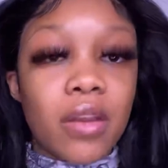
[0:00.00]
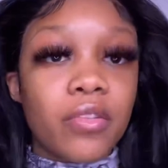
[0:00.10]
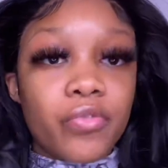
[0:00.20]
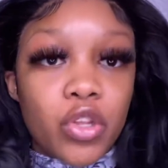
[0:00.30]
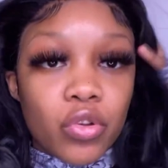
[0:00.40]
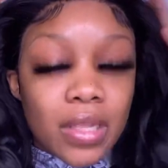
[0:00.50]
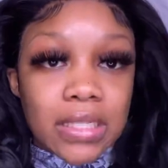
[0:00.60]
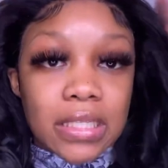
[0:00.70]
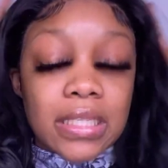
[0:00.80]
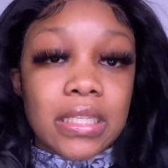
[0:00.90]
of the video that
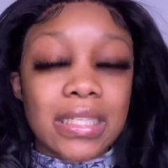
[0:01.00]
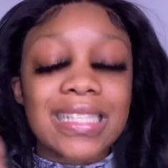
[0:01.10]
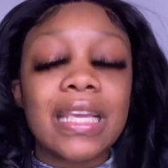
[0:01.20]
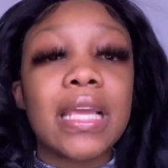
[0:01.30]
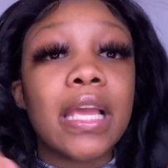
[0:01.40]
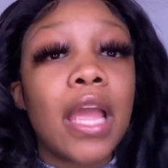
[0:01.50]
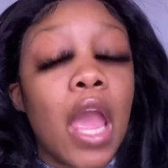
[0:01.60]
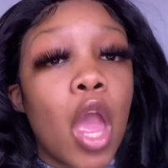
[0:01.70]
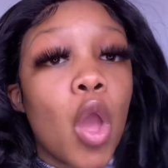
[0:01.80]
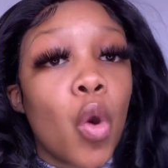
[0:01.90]
this is a
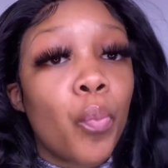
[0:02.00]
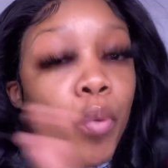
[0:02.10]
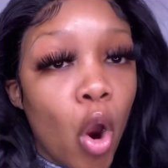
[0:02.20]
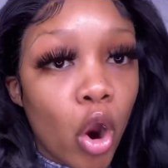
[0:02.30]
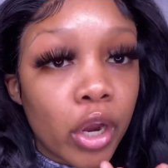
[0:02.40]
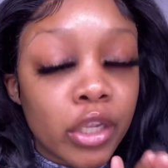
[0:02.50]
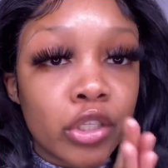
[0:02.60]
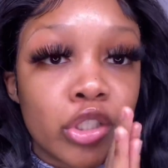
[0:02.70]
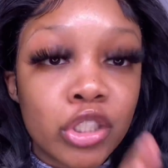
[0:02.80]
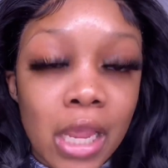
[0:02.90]

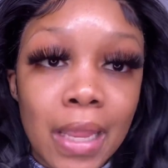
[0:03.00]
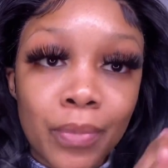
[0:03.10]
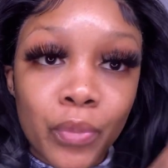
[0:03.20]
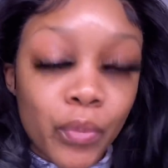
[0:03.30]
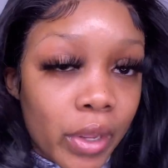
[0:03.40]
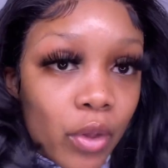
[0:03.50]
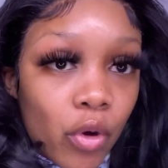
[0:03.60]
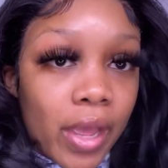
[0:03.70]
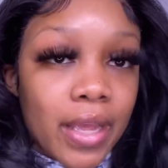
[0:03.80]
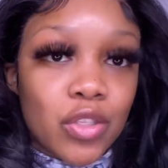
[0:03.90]
T-part shape wig,
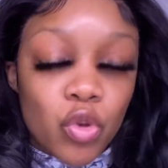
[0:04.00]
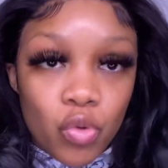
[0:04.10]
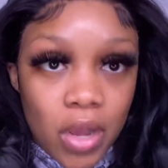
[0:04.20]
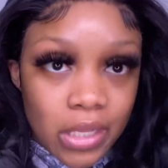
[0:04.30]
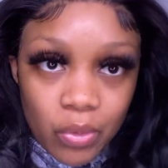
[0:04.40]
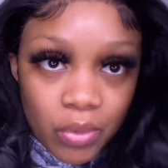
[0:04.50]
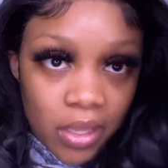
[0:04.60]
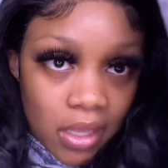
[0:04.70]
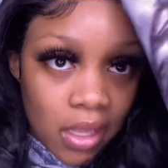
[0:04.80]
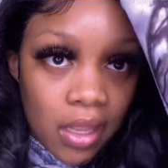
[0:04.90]
okay? So you guys only
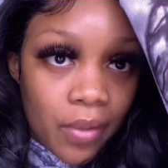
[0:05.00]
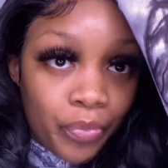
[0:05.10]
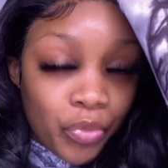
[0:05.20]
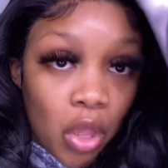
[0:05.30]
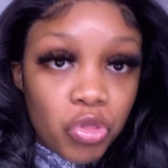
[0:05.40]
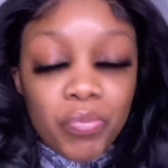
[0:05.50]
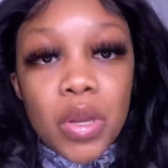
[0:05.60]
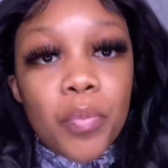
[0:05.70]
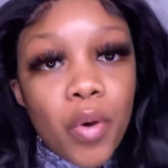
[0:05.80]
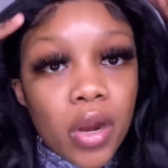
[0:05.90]
get the
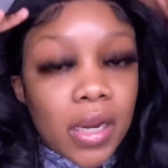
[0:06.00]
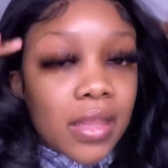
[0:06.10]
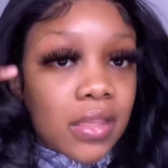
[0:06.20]
middle part and the